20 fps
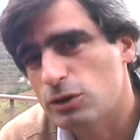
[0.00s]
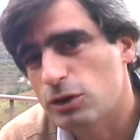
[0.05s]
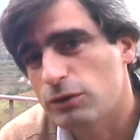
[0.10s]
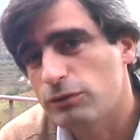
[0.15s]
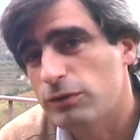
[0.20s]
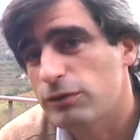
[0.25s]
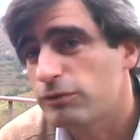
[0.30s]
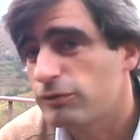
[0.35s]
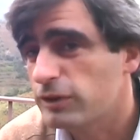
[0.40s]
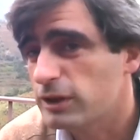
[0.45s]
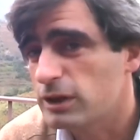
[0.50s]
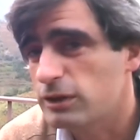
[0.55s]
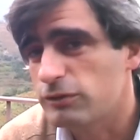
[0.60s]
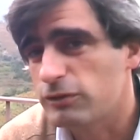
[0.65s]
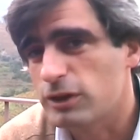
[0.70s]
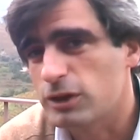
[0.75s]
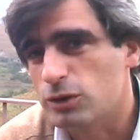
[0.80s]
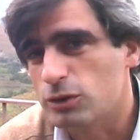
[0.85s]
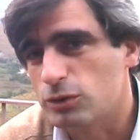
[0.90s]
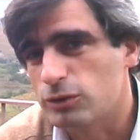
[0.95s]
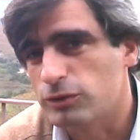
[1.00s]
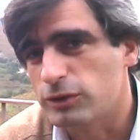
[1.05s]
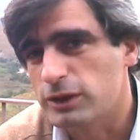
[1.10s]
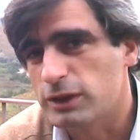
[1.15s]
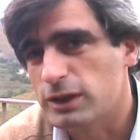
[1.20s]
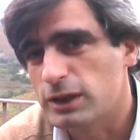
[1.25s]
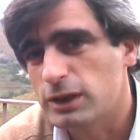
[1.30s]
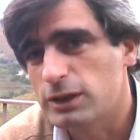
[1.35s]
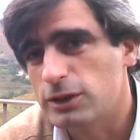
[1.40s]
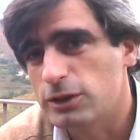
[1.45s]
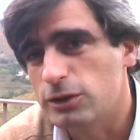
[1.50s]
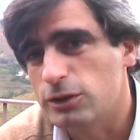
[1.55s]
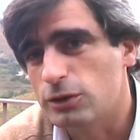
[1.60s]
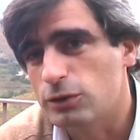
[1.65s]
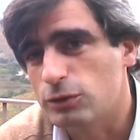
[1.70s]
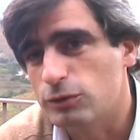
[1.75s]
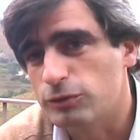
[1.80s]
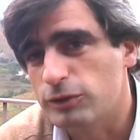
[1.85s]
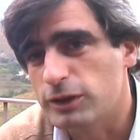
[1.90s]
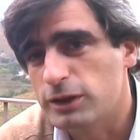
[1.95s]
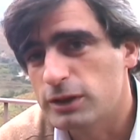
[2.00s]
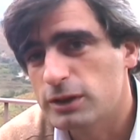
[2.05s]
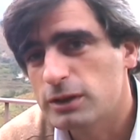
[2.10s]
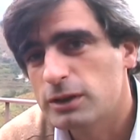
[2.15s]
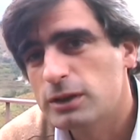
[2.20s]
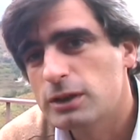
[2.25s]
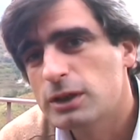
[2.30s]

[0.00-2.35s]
of a very, very old vineyard, a 100-year-old vineyard.